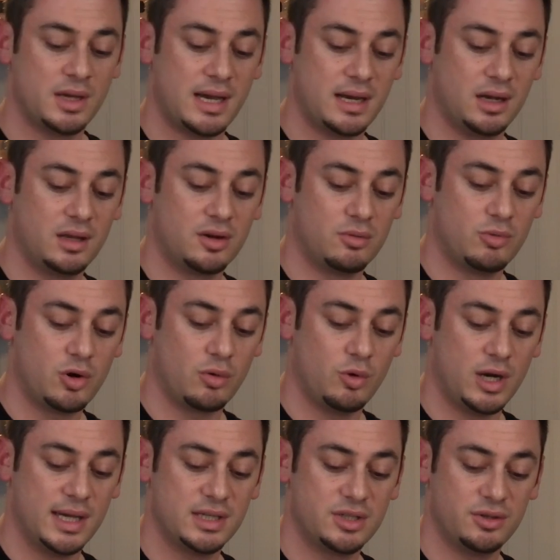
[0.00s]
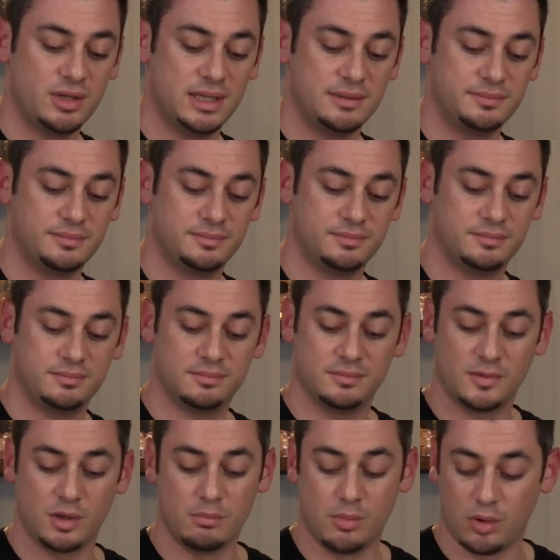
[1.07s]
Add a little more wine to it. More
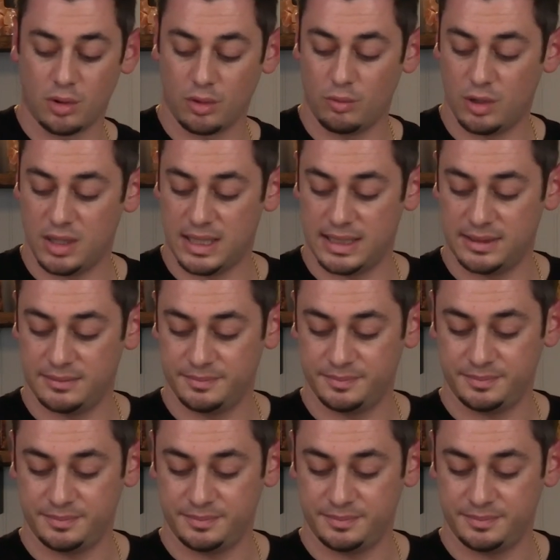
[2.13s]
wine? More wine.